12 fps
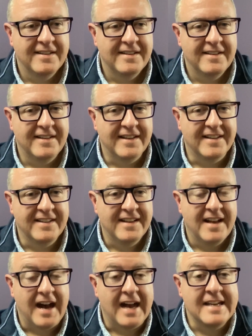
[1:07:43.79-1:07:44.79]
Yeah.
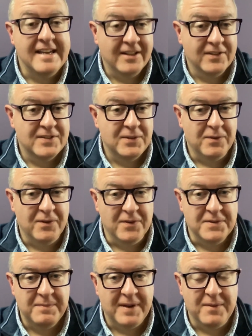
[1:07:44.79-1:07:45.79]
I nailed 2 of
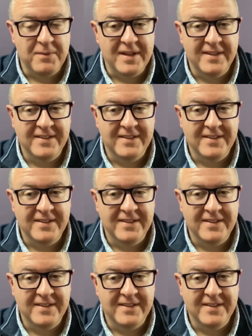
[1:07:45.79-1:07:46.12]
those, by the way, in the